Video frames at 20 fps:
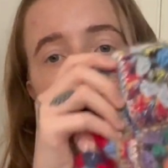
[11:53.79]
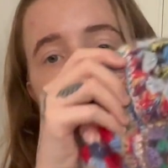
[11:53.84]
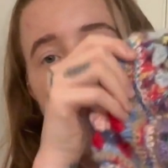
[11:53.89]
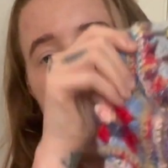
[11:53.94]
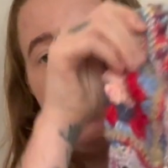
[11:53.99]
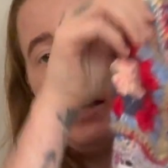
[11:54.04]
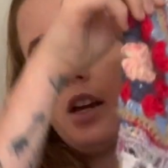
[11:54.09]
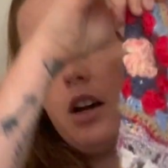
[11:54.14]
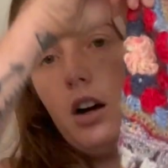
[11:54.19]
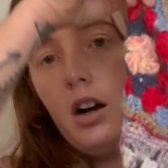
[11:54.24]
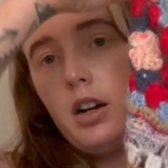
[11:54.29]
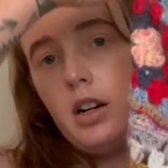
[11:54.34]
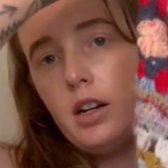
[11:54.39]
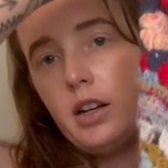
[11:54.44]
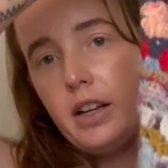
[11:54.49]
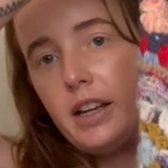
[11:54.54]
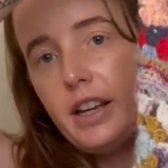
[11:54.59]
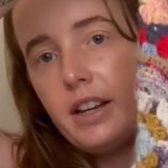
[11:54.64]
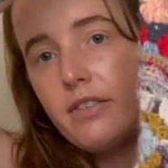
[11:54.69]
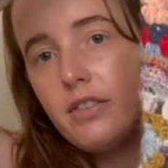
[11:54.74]
but like on
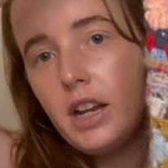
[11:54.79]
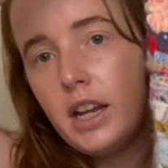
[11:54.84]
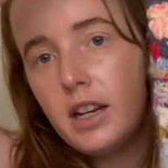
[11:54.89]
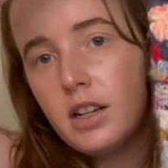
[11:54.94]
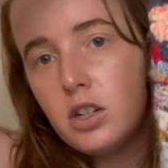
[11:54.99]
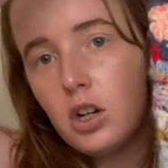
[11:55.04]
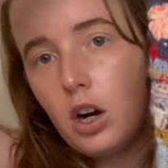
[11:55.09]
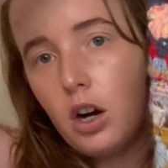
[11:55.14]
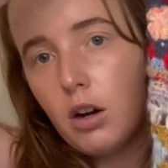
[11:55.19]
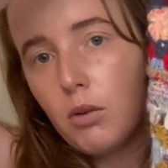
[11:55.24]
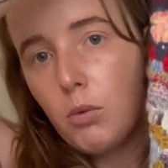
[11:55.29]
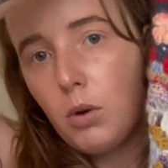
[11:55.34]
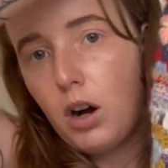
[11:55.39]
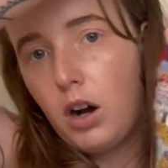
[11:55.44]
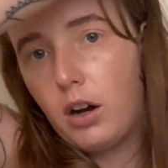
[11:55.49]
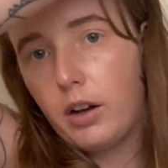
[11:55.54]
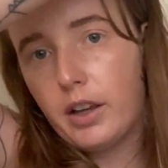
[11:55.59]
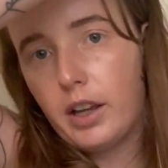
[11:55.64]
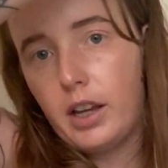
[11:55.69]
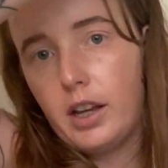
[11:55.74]
an evening dog
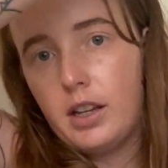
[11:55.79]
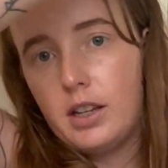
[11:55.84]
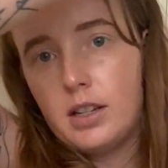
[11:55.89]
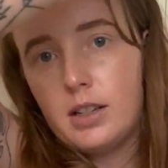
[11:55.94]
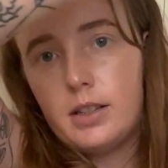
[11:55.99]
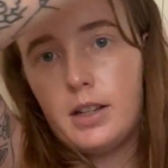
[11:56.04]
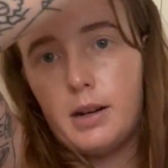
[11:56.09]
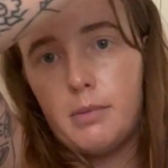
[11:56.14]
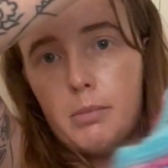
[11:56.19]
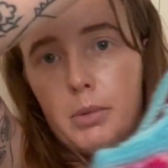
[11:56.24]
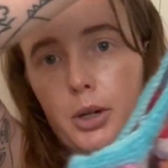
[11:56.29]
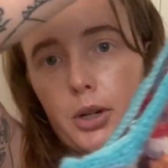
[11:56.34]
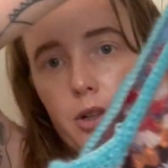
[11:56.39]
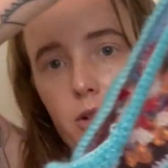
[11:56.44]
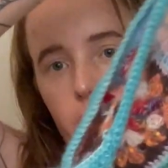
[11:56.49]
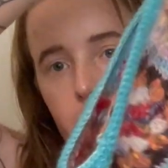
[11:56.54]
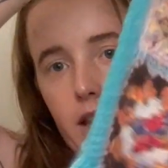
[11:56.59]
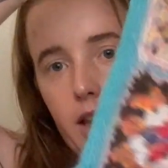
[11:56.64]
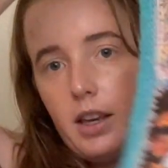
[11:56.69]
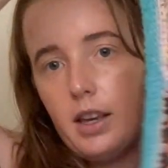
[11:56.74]
walk in December,
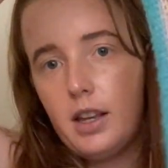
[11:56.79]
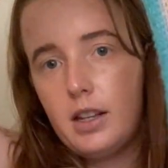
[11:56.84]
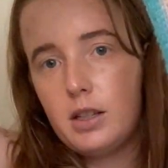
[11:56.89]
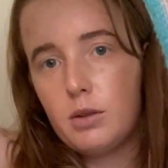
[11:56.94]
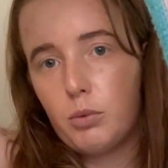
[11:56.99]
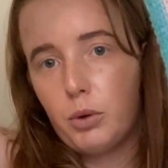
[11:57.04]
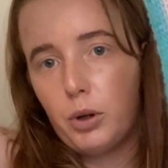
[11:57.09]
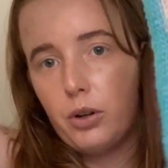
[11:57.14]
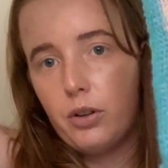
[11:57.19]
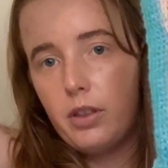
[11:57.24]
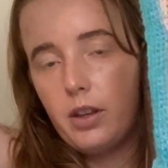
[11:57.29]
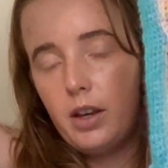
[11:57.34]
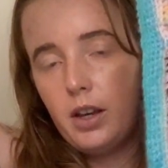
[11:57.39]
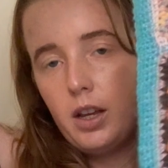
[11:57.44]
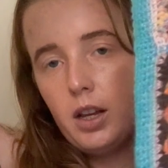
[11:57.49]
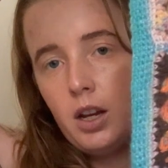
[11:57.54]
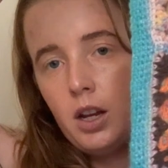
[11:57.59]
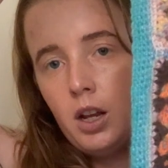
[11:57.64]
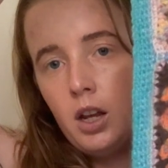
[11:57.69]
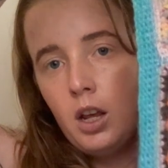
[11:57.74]
like it's worth it.